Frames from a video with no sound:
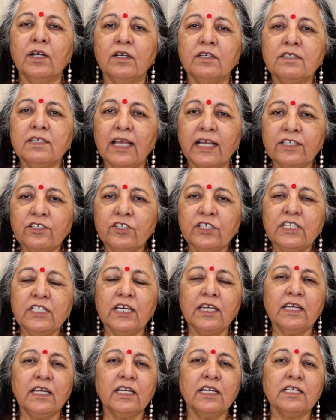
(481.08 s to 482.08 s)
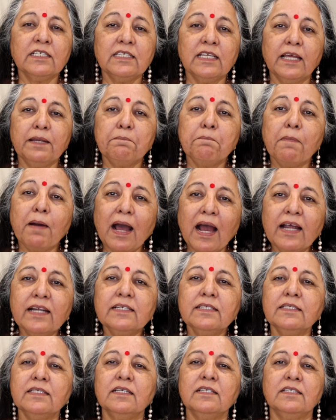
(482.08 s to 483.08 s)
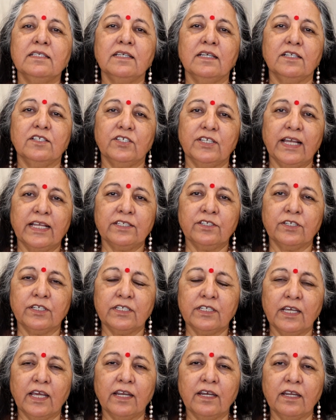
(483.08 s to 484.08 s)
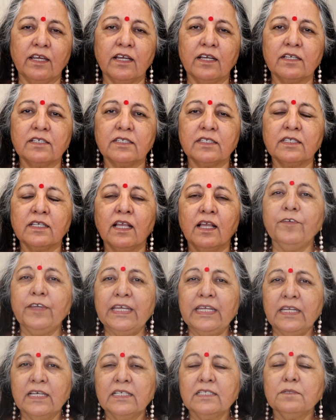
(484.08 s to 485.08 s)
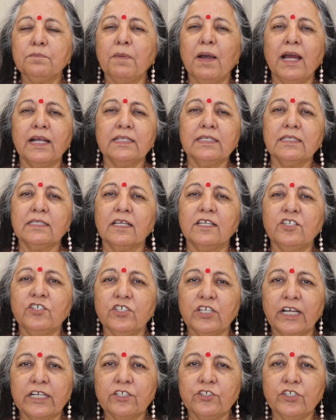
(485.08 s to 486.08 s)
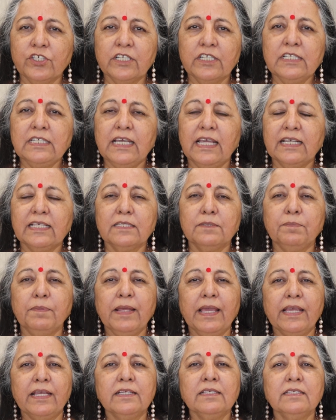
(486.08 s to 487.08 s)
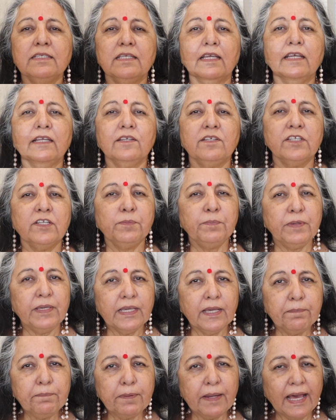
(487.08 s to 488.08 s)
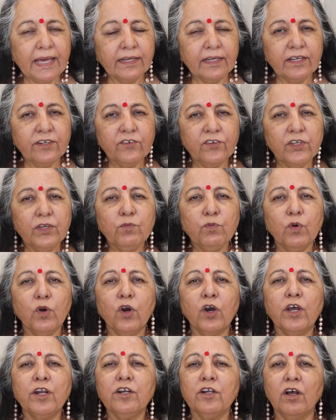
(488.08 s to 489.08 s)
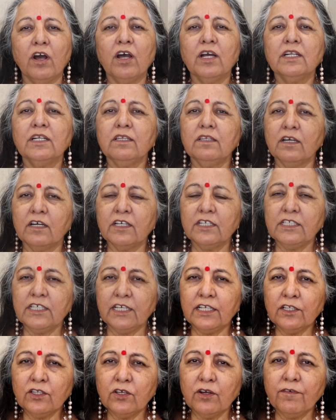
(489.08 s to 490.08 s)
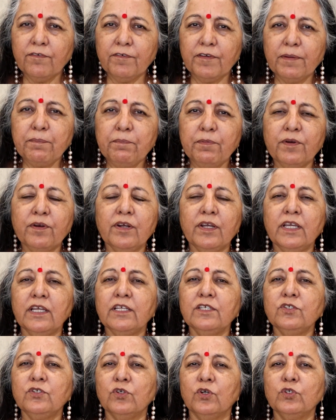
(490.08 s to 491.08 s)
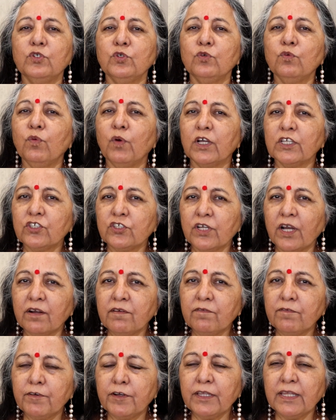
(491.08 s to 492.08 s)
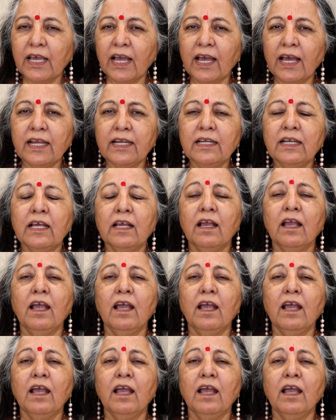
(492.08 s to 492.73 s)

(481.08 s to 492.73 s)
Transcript: uh, Sagittarius, and Mars is in Sagittarius. Venus-Mars conjunction takes place. It will be a planetary war on thirteenth of February, so to watch out for that.